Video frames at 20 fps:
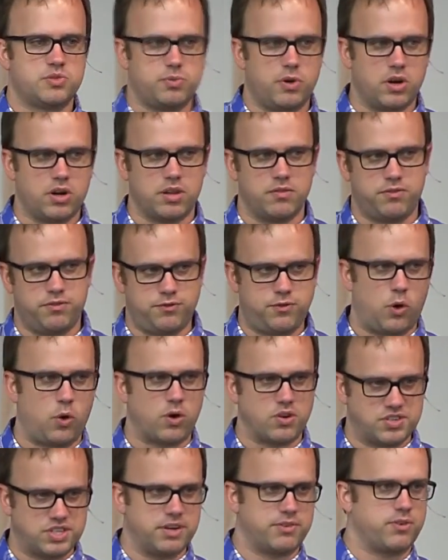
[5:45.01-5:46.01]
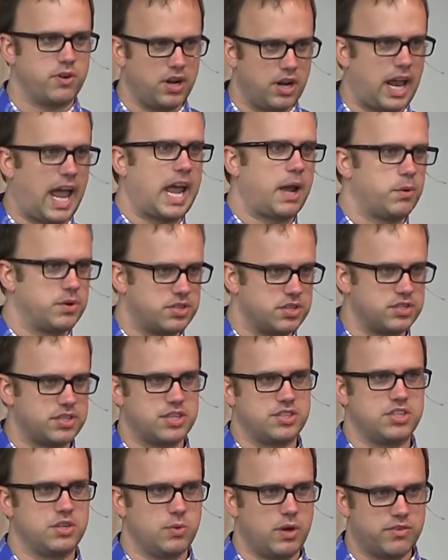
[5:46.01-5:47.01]
spoke in 4 different
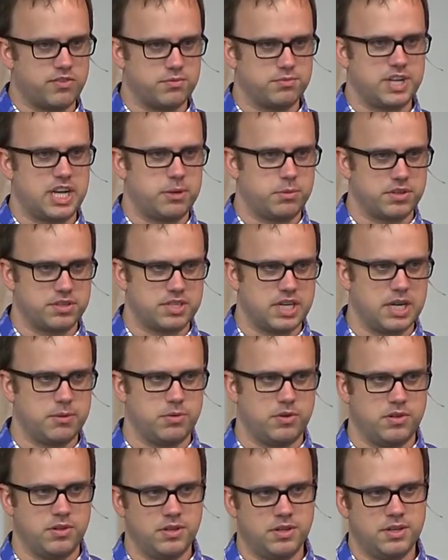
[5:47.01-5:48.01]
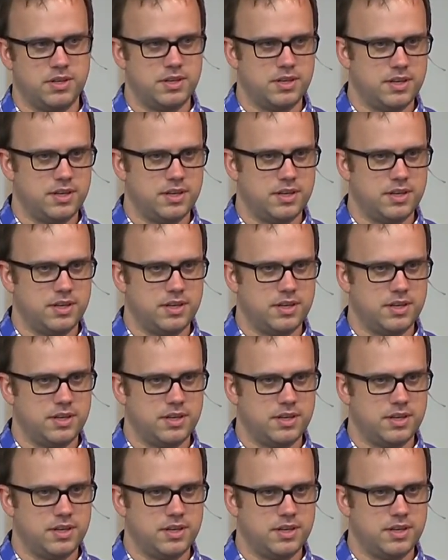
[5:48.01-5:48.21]
languages as she went from table to table.